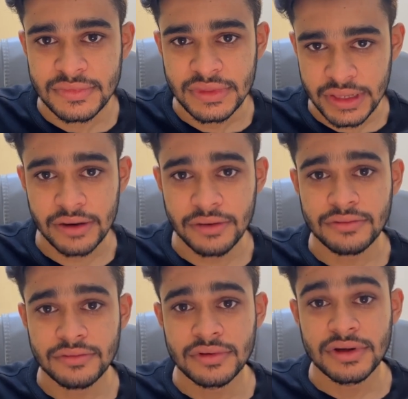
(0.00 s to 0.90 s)
Now,
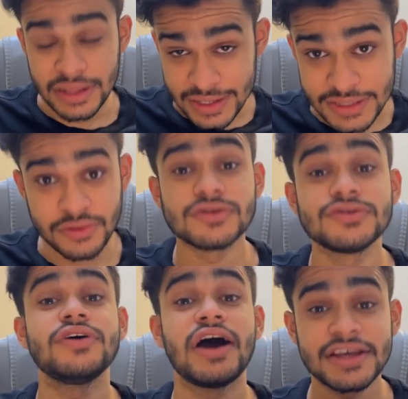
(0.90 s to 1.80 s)
there is
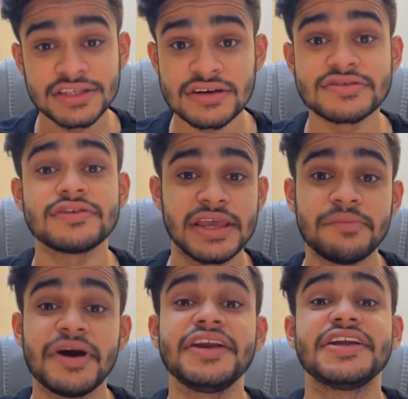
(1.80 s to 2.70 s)
also high chance of he
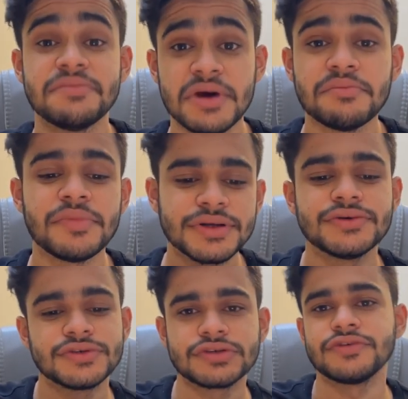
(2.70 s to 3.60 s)
might remember
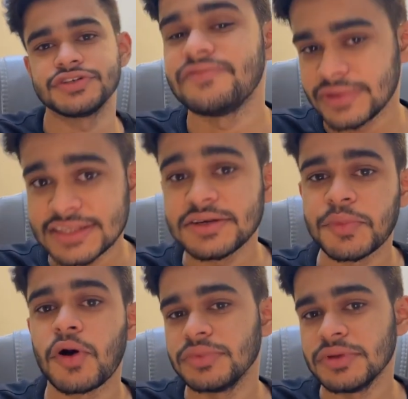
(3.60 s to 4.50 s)
those questions. That's a
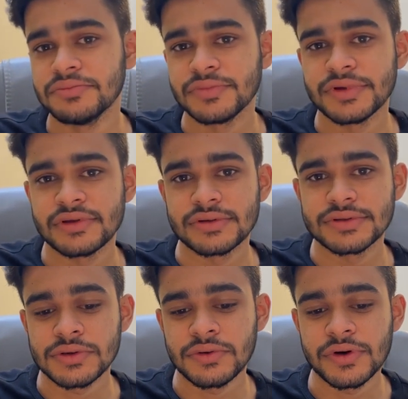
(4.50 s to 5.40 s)
problem.
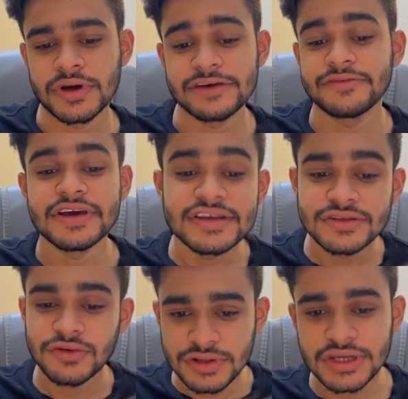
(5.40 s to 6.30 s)
So if he
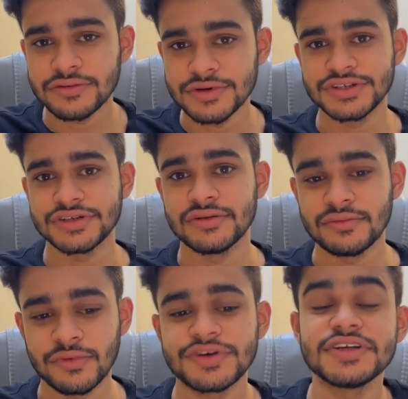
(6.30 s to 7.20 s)
know the question,
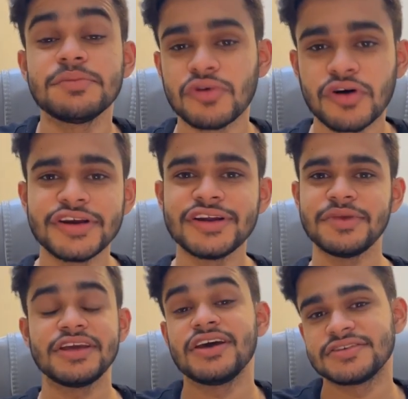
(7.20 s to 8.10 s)
what is the point in
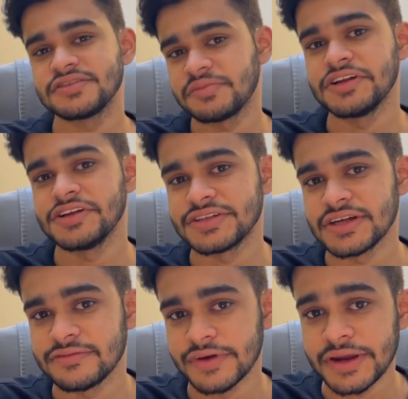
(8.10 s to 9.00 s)
making assessment
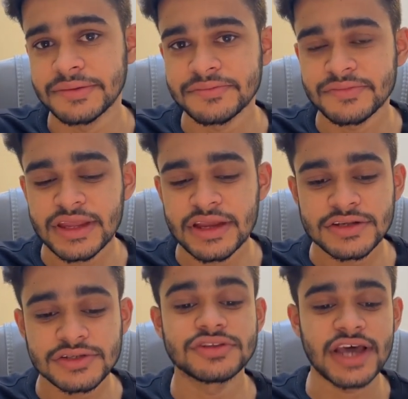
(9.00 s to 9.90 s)
itself, right?
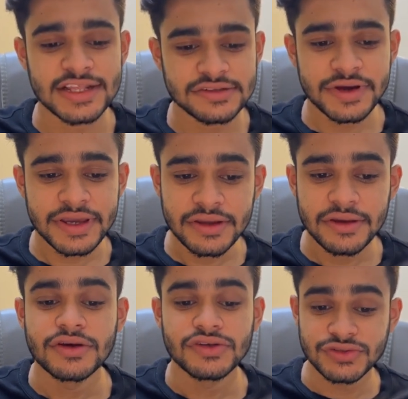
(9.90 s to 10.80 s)
So that's why
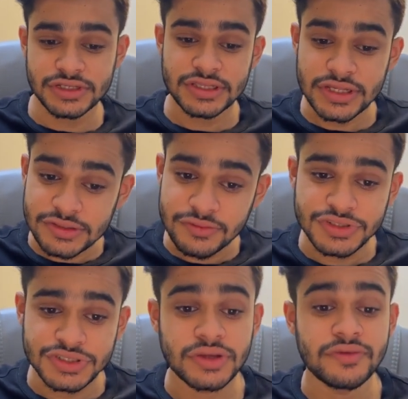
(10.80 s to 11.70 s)
using this
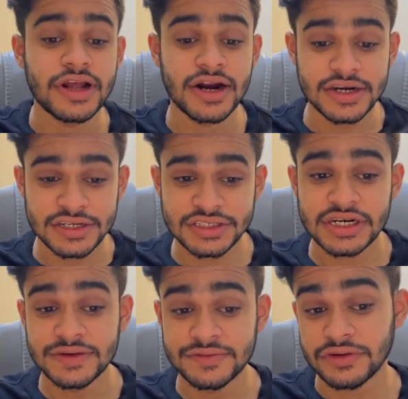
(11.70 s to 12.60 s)
question you will
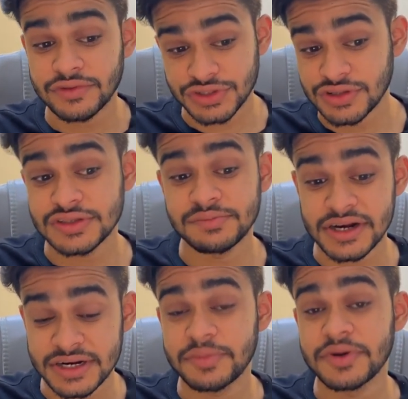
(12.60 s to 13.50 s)
understand if the question is
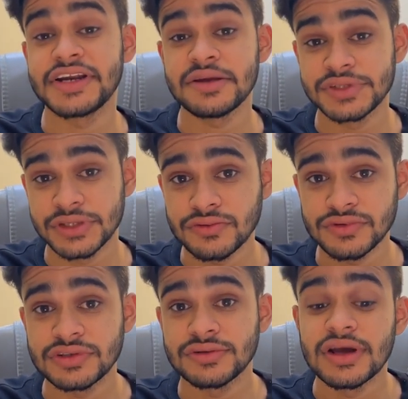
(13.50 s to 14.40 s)
multiple times
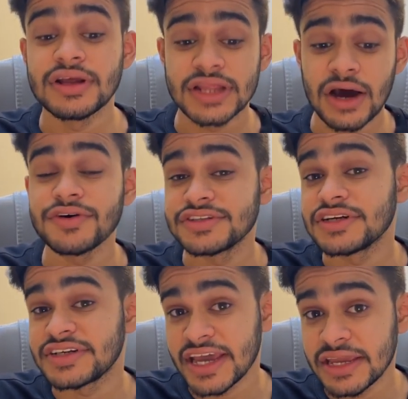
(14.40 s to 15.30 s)
used, now it's
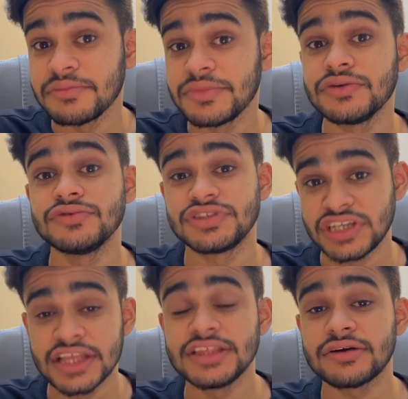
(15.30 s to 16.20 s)
a time to
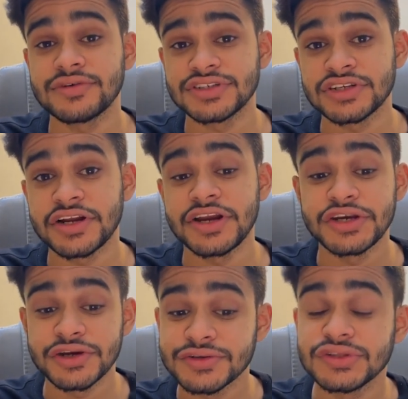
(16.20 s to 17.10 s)
change the question and
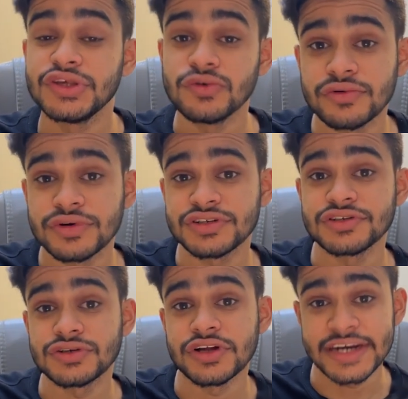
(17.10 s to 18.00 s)
introduce new
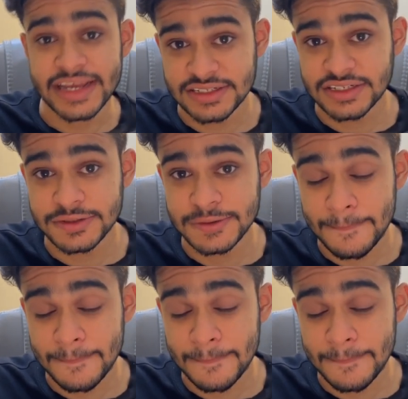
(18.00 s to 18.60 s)
questions to the test